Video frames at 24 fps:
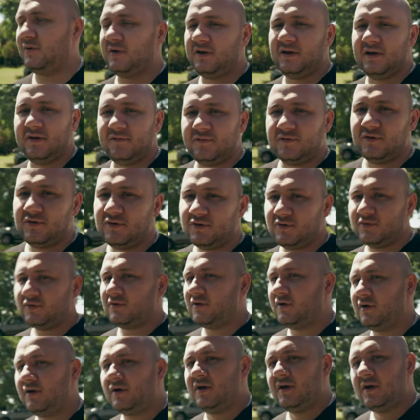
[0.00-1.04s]
We're gonna have to do
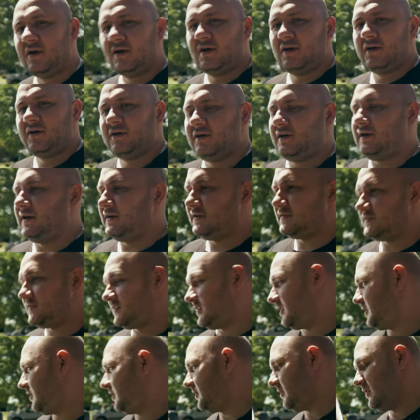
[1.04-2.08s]

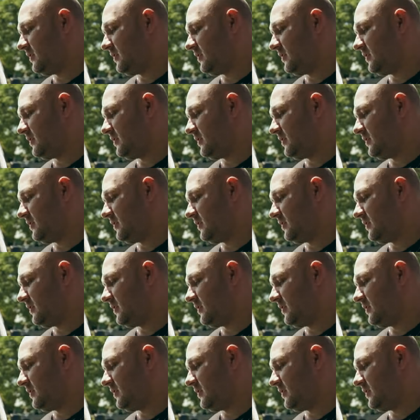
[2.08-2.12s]
guest